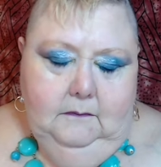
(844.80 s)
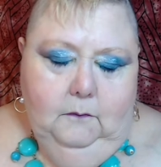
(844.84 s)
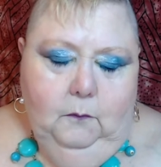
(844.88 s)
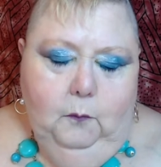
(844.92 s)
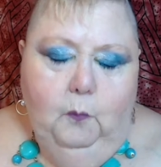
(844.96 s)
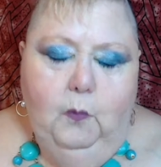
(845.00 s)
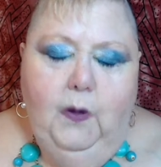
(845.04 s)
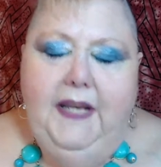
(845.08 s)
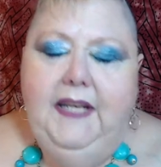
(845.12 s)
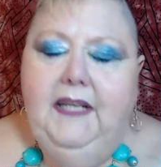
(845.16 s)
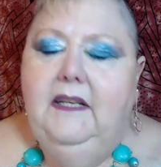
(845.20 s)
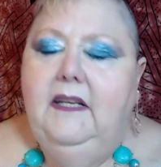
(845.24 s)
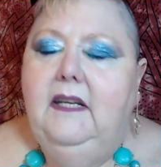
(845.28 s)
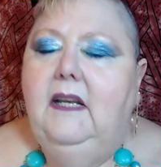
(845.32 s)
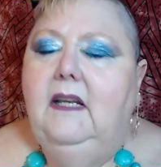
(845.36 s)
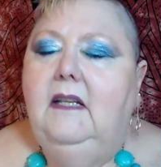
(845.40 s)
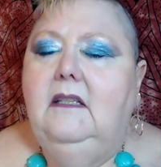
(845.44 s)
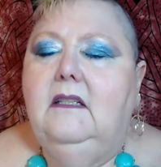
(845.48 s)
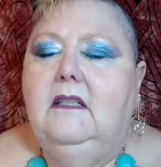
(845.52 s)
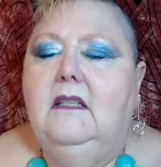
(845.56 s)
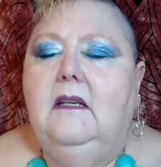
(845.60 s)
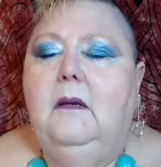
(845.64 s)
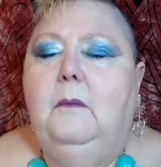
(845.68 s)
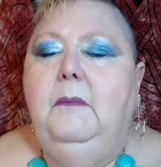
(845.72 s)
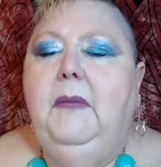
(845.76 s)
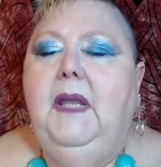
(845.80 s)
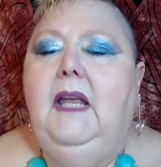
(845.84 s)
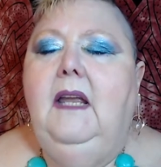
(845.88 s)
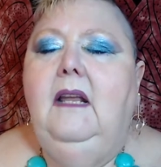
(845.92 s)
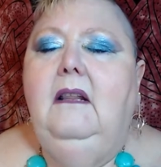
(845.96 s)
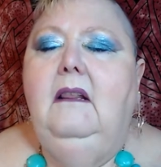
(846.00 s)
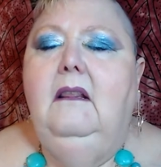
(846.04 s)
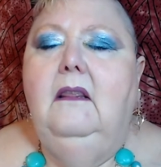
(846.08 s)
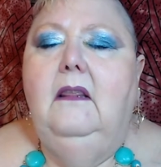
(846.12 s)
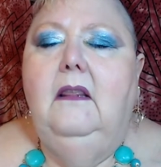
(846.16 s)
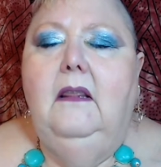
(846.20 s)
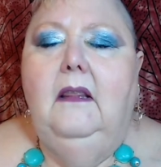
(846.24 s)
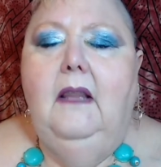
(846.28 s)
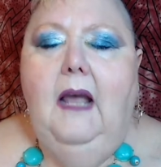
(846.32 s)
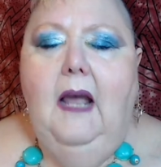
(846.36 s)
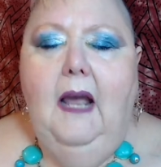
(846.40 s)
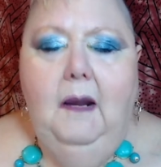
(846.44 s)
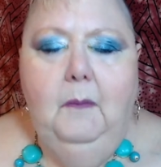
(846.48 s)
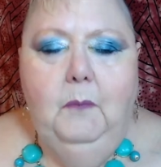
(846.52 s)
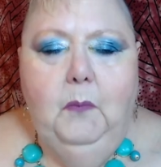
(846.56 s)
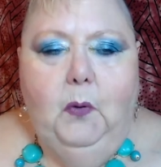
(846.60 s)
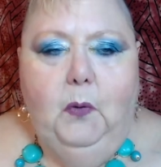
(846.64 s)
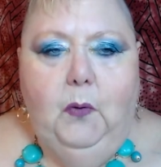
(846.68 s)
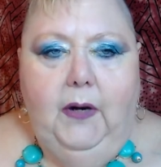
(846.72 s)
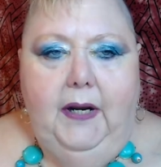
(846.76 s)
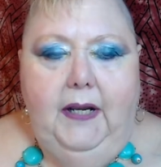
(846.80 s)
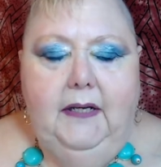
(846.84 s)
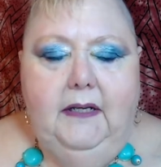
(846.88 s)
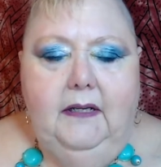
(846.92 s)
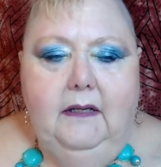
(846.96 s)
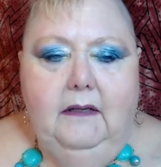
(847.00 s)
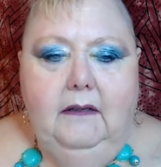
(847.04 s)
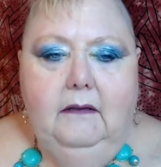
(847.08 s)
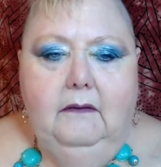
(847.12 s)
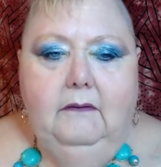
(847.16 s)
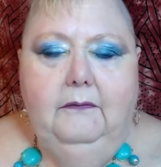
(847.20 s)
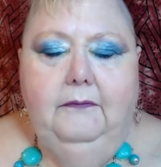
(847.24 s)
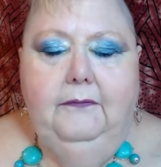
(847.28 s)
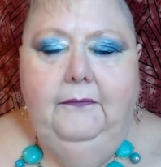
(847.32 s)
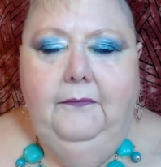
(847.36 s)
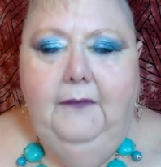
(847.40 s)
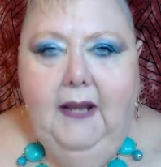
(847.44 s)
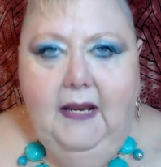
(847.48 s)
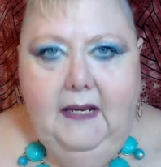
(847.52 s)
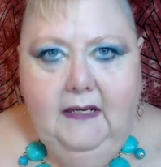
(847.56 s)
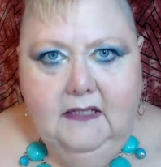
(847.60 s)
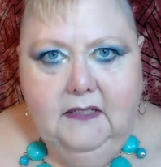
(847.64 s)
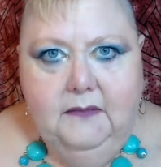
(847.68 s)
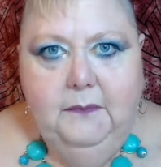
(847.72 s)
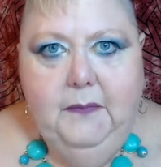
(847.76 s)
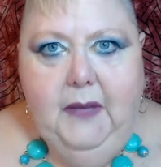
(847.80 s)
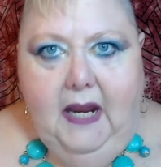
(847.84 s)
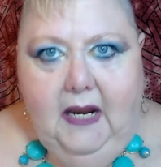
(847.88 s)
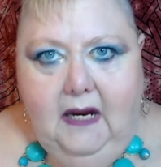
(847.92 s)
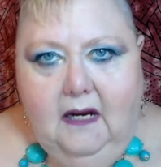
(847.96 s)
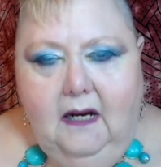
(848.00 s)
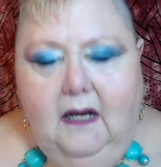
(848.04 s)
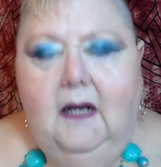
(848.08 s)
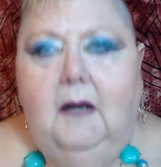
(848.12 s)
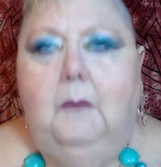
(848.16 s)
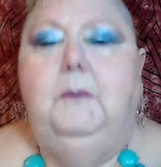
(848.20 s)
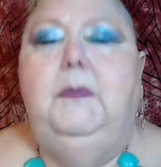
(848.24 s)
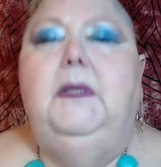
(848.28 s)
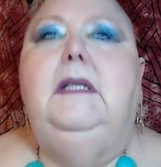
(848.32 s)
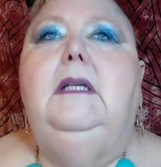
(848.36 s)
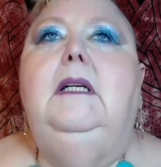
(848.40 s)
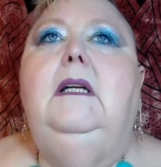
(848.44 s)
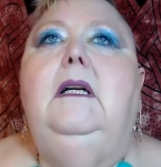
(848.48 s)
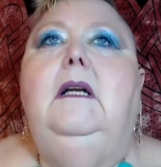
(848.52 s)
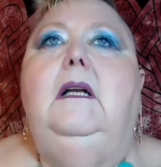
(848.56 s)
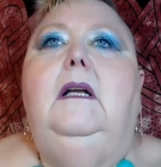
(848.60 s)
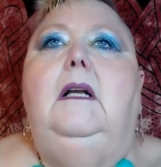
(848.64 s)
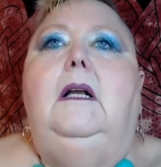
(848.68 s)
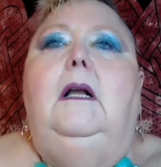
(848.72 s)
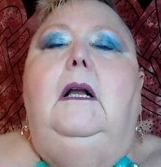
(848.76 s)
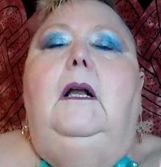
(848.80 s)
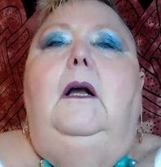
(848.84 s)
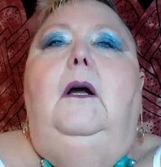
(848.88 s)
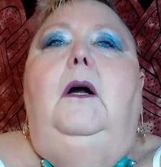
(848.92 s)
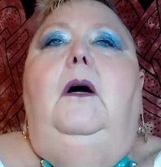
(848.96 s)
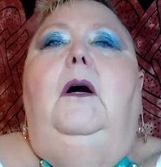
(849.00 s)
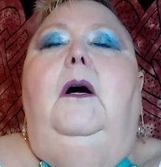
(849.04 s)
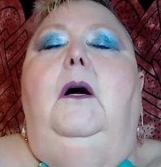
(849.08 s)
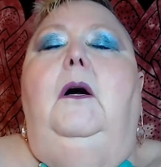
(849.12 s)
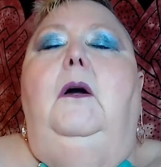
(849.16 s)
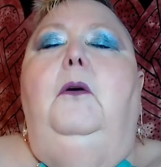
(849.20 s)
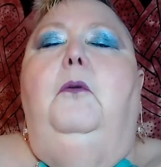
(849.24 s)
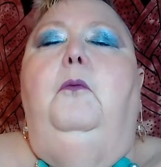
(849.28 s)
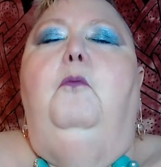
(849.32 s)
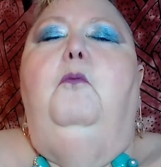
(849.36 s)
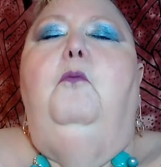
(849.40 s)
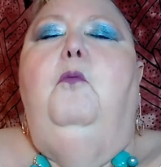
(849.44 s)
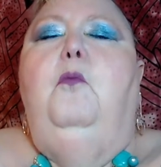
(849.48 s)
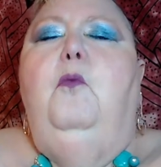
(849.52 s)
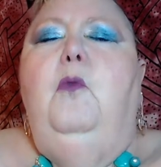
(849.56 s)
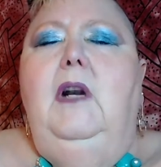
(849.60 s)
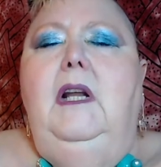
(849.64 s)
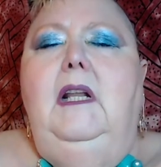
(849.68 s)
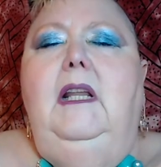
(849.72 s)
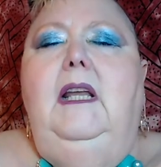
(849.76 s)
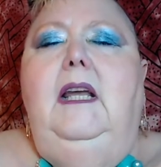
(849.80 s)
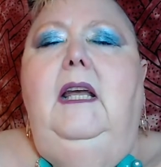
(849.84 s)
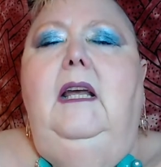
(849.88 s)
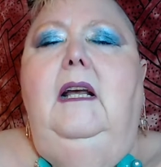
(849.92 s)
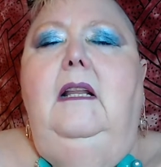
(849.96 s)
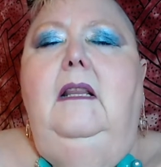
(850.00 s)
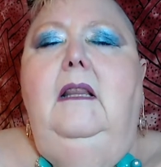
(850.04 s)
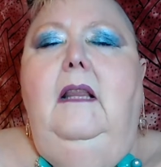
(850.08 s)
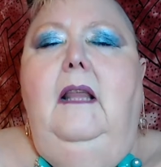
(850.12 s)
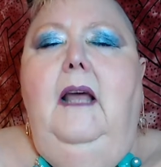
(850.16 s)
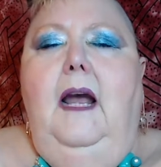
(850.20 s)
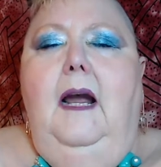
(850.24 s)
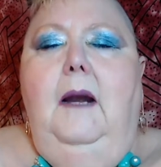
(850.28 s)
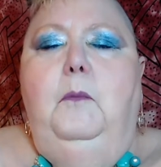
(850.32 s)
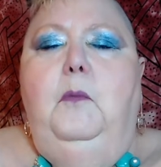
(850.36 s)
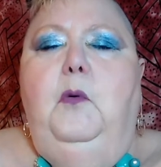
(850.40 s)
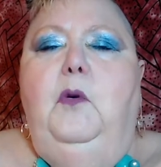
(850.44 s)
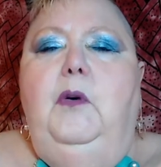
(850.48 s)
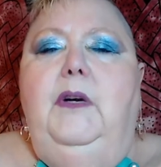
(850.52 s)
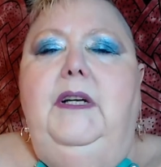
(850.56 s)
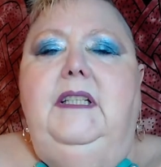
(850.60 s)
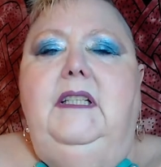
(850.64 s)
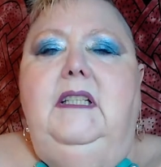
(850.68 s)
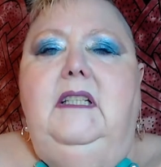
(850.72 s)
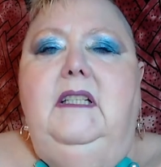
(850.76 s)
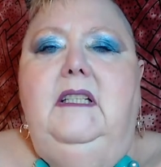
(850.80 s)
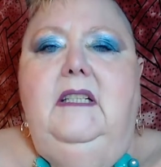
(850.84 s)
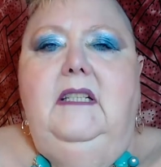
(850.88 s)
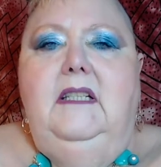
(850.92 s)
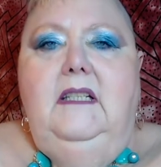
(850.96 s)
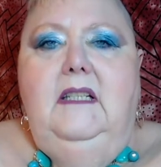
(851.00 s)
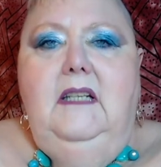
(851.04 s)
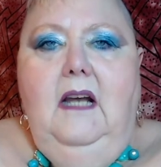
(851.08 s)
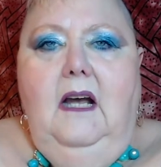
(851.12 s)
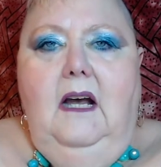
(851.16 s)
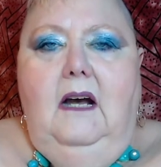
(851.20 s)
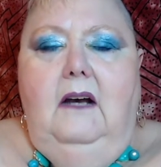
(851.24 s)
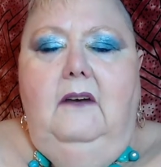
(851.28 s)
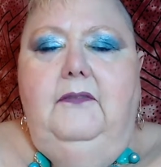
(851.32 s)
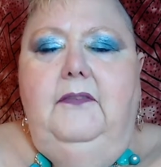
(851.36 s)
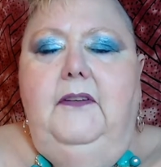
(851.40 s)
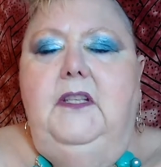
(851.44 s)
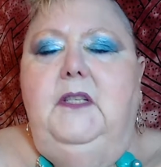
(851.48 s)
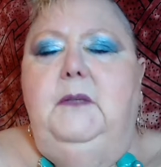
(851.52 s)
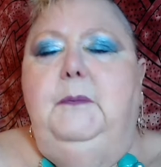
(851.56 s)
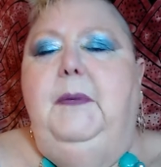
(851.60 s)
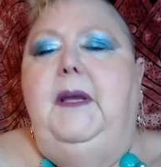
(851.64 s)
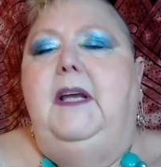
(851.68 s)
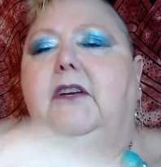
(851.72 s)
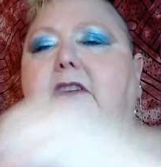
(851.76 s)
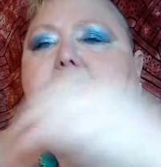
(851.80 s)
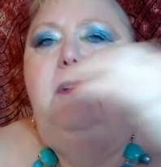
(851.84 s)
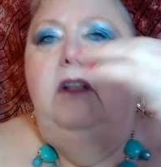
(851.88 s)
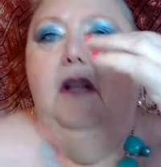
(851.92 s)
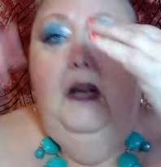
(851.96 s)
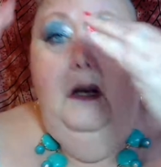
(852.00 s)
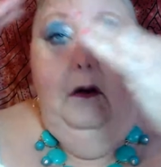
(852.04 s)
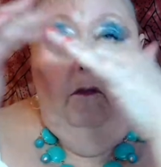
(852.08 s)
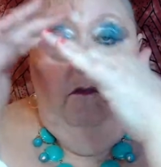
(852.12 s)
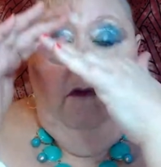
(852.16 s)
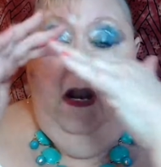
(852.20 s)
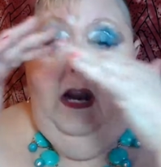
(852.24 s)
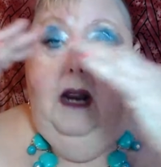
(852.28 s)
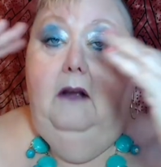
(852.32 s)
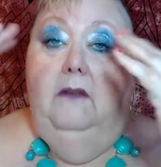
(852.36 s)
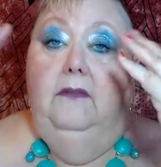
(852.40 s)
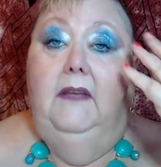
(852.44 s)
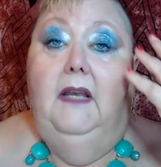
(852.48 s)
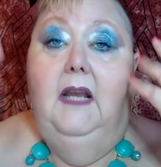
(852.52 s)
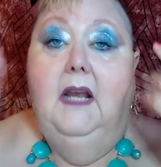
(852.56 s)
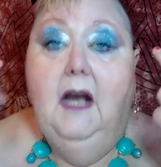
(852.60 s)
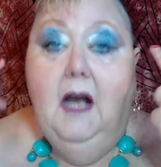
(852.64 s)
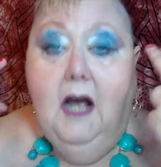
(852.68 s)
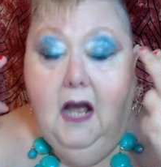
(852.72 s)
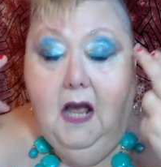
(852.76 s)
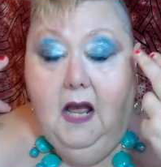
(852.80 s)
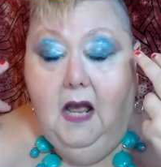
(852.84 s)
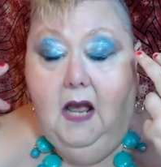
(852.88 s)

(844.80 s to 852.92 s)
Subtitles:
some elaborate face makeup, really elaborate stuff, especially around the eyes.